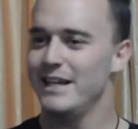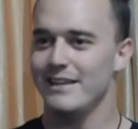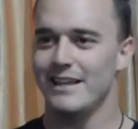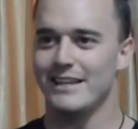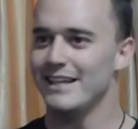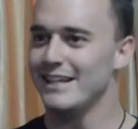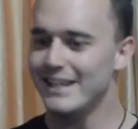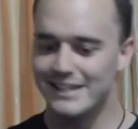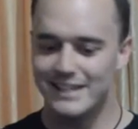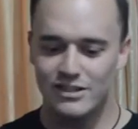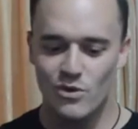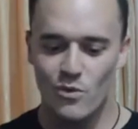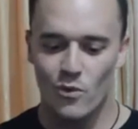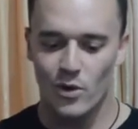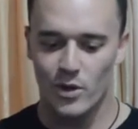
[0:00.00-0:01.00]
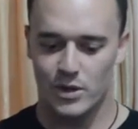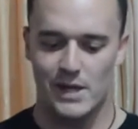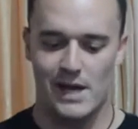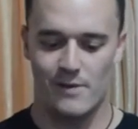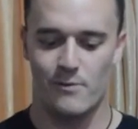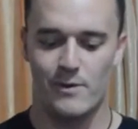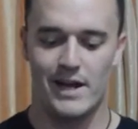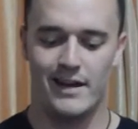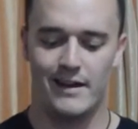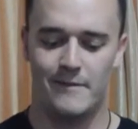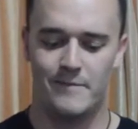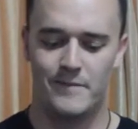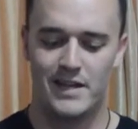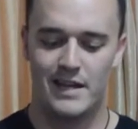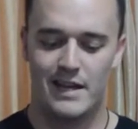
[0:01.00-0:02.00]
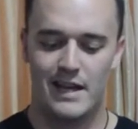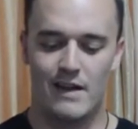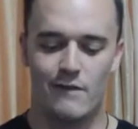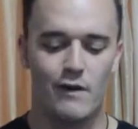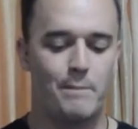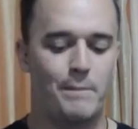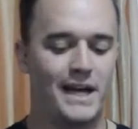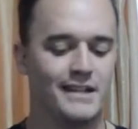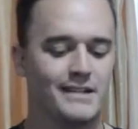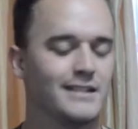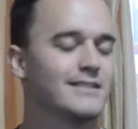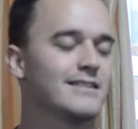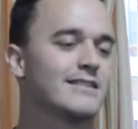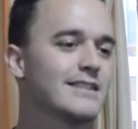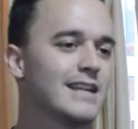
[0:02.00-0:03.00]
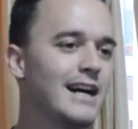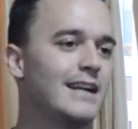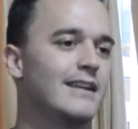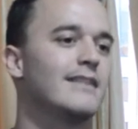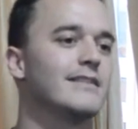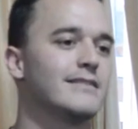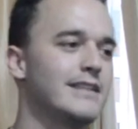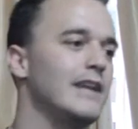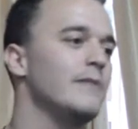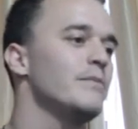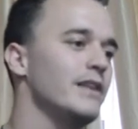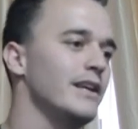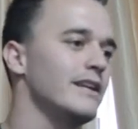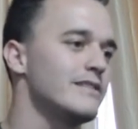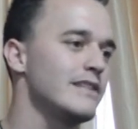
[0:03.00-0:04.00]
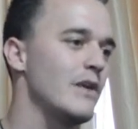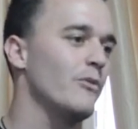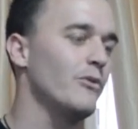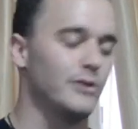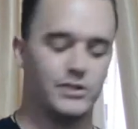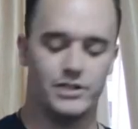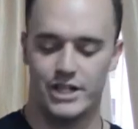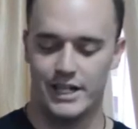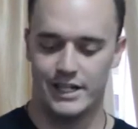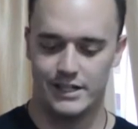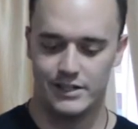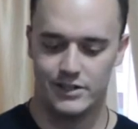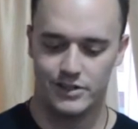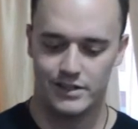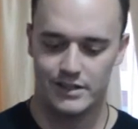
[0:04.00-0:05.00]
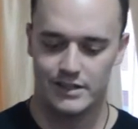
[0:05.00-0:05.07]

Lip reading: Yeah, that it doesn't work that way. And repentance is kind of the same thing as that word change.